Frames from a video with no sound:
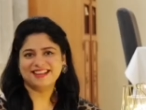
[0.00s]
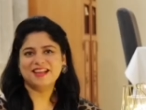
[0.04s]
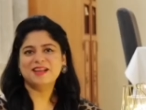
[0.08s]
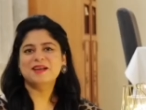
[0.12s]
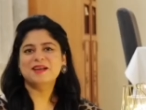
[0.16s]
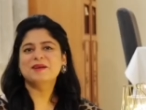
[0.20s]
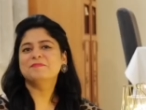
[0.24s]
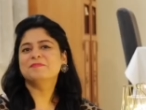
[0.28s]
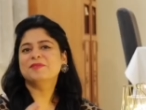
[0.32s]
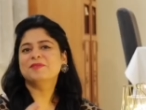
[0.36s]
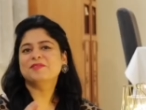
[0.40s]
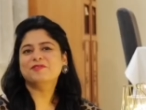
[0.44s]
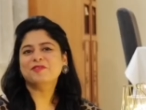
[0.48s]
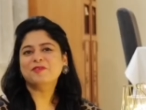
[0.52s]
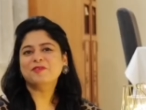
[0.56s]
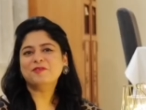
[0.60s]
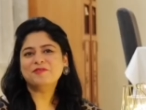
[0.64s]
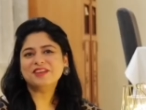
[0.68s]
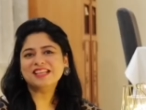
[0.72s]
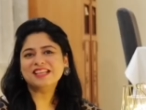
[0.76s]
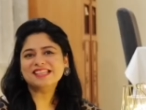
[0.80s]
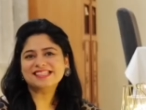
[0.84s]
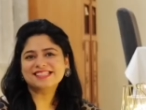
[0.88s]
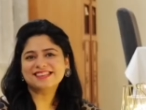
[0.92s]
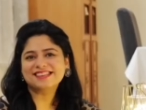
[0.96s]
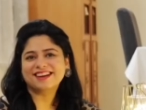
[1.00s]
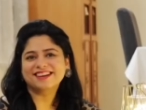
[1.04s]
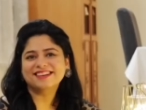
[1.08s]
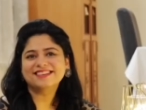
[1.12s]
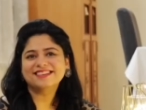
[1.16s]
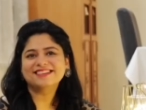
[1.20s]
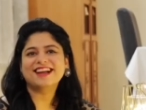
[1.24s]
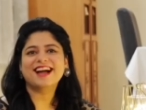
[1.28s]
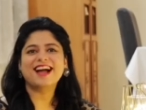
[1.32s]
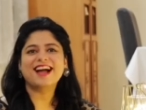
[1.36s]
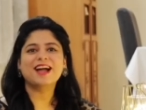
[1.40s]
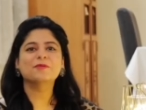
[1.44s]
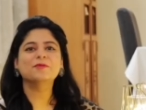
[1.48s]
Before we start,
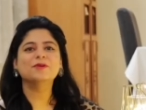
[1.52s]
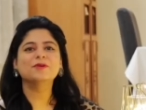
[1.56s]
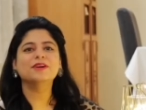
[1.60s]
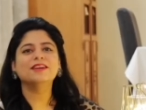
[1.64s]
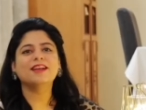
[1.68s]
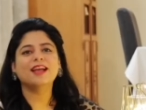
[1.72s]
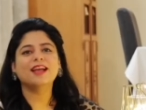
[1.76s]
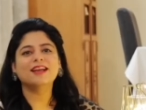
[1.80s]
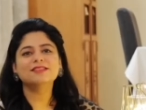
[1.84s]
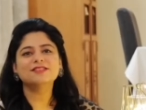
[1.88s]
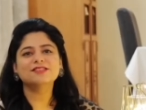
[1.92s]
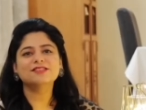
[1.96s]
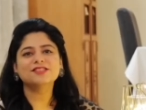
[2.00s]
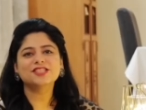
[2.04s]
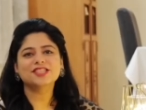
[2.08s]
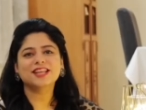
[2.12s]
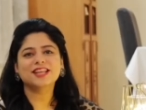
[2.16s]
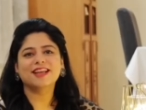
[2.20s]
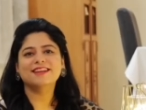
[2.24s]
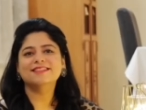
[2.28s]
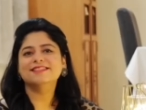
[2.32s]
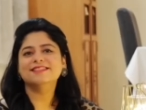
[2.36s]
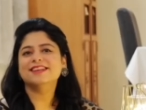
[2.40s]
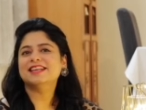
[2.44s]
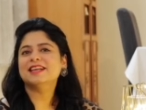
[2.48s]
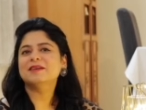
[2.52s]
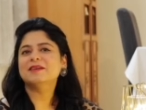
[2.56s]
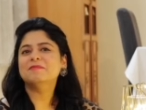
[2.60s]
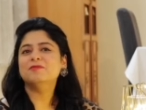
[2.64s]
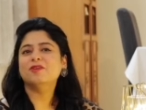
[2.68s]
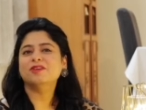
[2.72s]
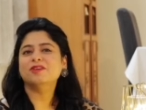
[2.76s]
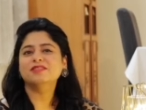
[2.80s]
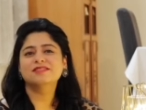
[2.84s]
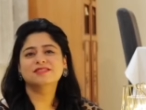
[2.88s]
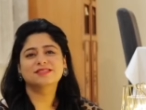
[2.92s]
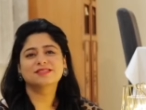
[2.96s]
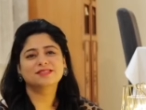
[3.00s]
I would like to share that I'm
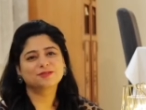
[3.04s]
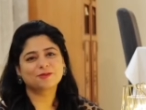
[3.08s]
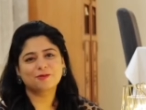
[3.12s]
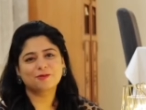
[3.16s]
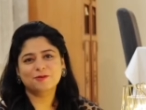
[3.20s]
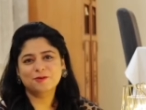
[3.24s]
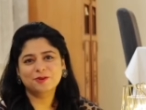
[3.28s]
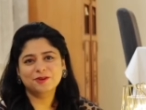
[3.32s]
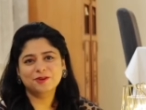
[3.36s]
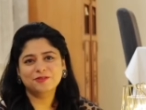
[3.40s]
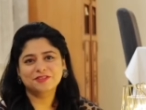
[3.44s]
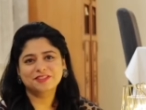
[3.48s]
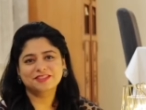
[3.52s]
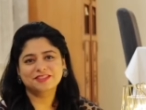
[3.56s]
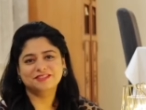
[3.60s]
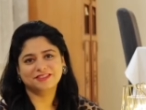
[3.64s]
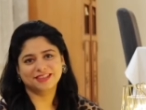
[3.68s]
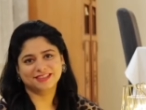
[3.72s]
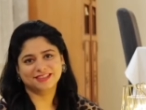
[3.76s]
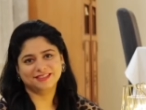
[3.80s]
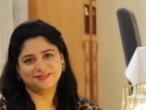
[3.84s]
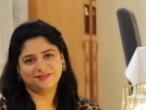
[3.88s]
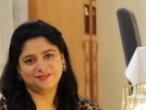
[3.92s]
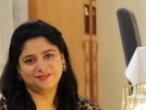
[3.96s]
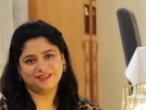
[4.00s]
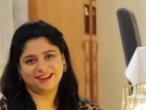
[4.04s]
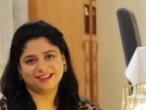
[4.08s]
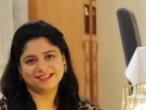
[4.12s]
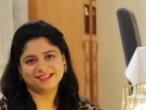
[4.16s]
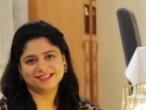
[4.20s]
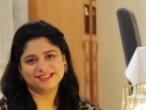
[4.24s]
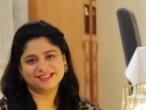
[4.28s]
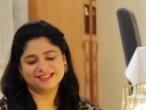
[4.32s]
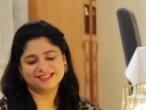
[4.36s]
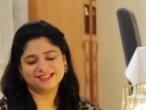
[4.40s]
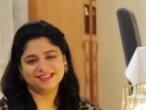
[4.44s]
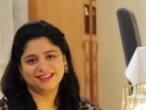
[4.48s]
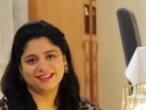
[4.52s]
not so good with real flowers.
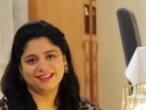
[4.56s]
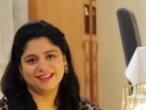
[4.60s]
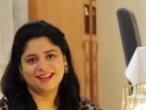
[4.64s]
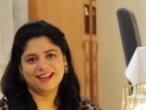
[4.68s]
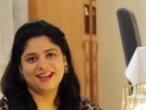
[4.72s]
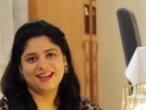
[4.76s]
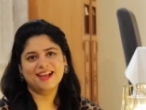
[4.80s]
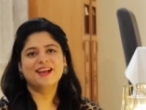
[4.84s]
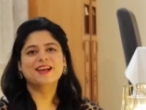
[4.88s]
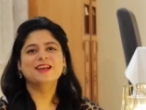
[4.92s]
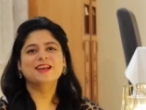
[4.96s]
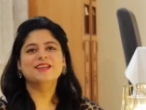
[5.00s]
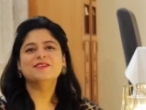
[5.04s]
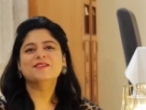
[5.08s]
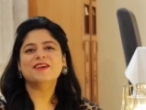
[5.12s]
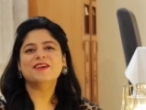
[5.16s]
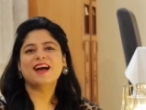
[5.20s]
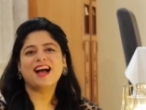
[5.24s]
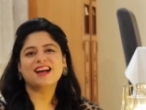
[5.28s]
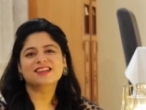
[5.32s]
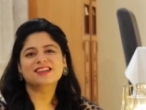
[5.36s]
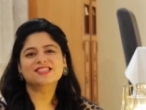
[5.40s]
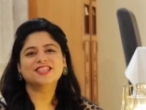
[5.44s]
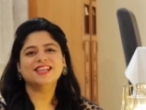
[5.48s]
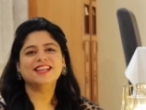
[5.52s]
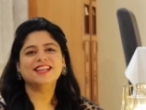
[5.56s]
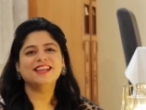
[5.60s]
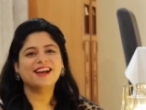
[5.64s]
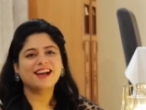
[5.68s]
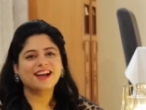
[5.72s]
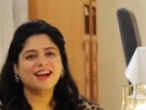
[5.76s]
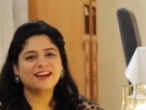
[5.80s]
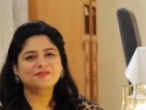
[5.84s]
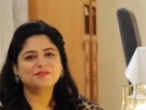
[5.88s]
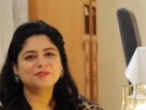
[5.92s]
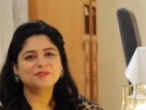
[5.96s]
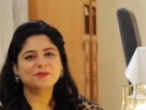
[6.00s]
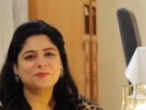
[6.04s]
You actually have
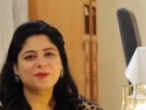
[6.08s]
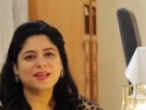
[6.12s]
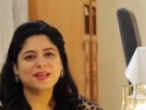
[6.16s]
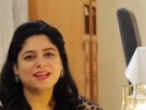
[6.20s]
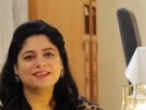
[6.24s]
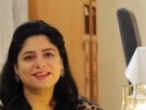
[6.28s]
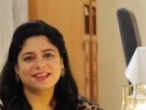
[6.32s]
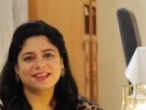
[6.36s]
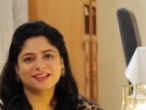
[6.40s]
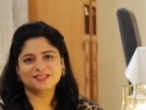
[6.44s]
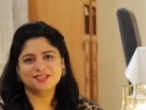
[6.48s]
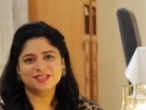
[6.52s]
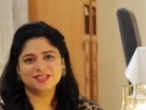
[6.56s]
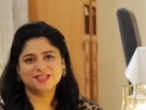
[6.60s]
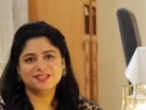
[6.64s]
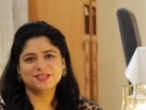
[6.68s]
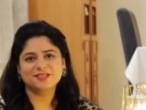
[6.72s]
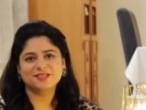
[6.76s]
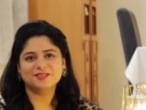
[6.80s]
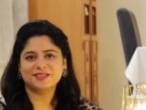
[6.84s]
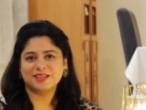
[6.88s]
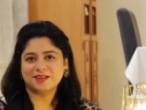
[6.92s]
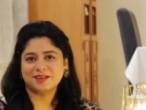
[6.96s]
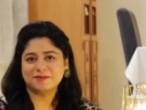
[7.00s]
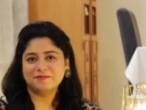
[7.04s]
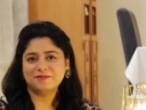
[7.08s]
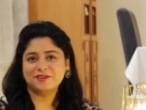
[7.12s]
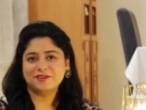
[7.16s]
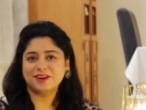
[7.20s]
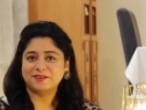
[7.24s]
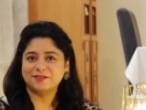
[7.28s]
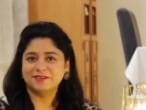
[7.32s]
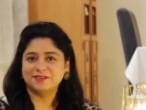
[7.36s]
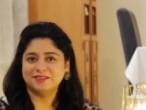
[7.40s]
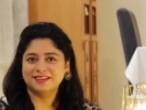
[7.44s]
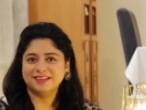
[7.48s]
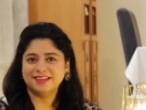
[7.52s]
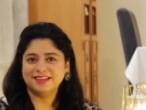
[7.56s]
to pay attention to them
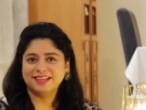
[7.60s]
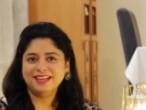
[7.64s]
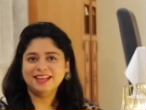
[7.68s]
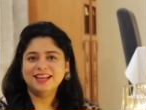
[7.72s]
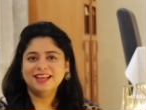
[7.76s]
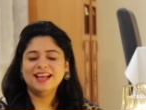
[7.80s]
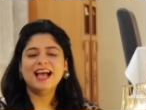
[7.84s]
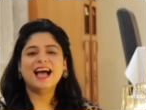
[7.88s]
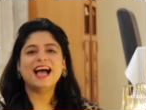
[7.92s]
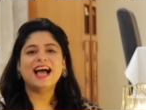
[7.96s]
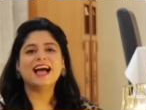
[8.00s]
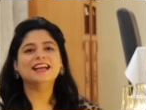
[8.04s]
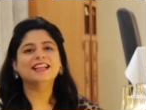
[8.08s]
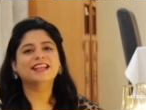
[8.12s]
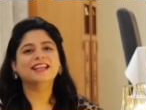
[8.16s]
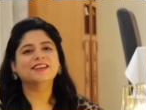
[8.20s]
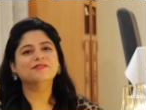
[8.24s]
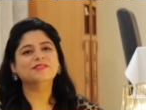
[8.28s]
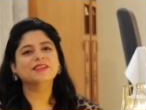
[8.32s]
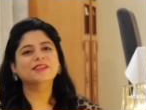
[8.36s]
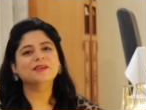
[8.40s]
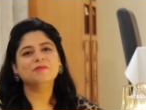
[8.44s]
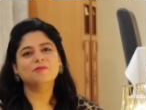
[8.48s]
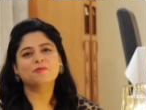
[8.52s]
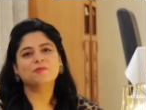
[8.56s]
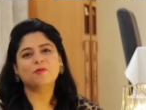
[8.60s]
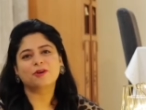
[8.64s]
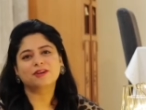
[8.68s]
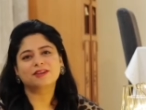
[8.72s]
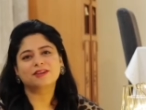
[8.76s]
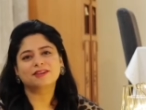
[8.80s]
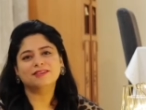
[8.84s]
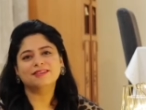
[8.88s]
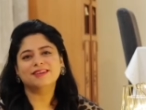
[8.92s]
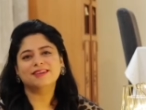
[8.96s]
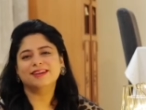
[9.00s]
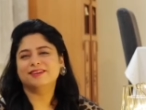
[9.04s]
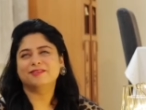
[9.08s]
regularly and give them water
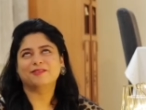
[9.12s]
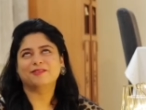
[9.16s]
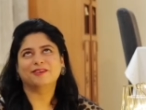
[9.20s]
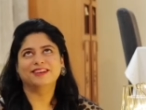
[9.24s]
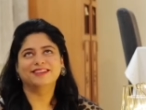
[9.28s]
and all.